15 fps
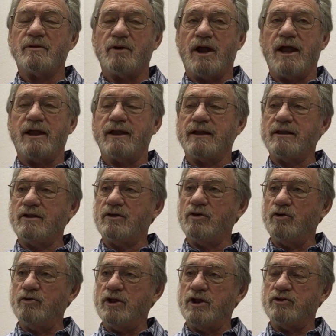right?
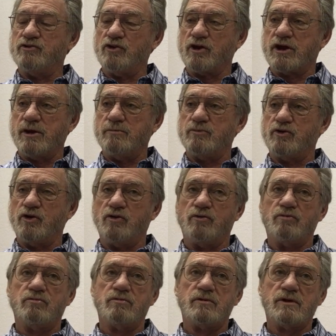Who then took him
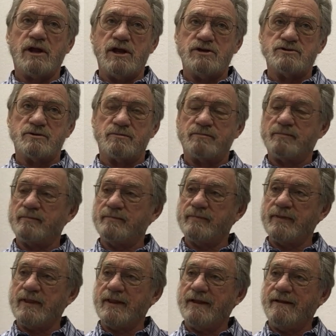to Egypt,
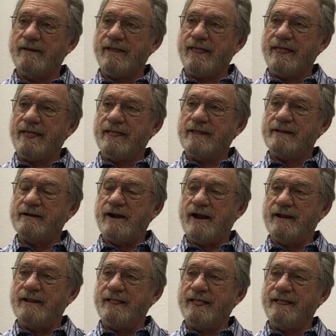
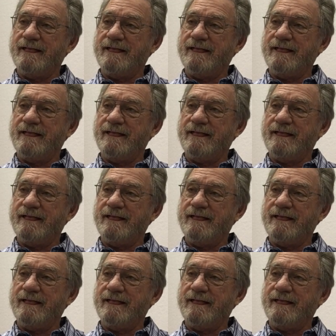right?